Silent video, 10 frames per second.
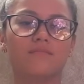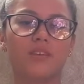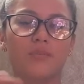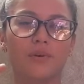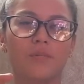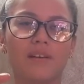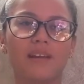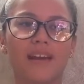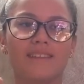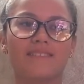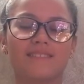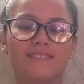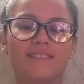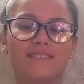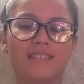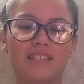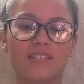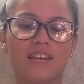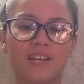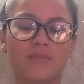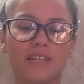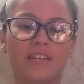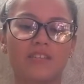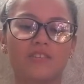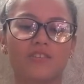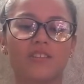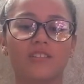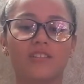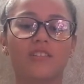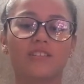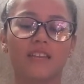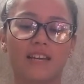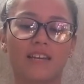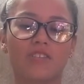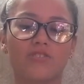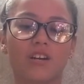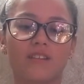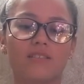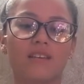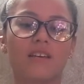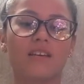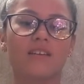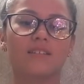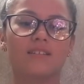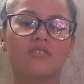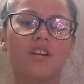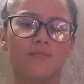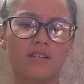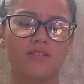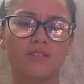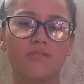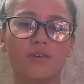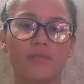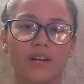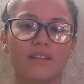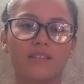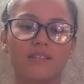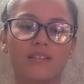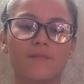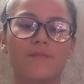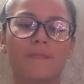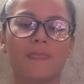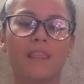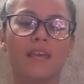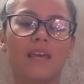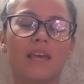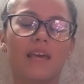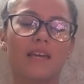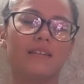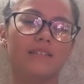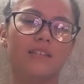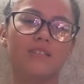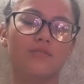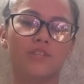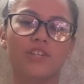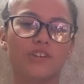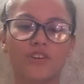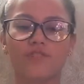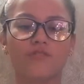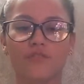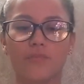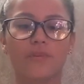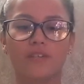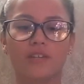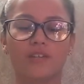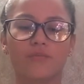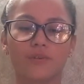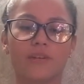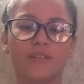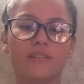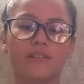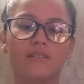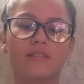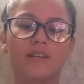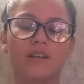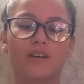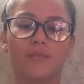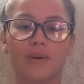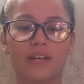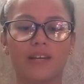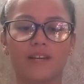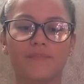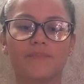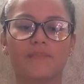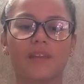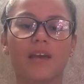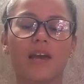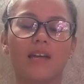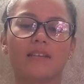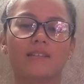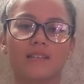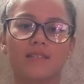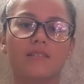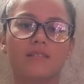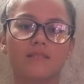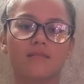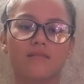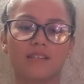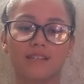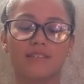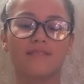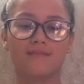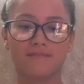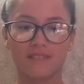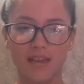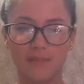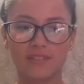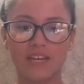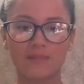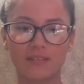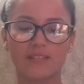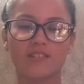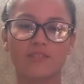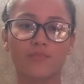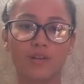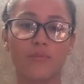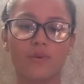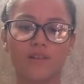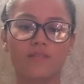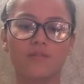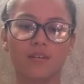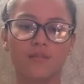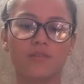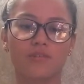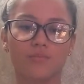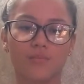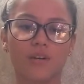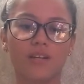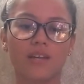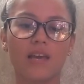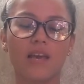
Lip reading: a woman has this diabetes during her second trimester of her pregnancy, and this only occurs in 4% of women that are pregnant. And this type of diabetes disappears once the baby is born,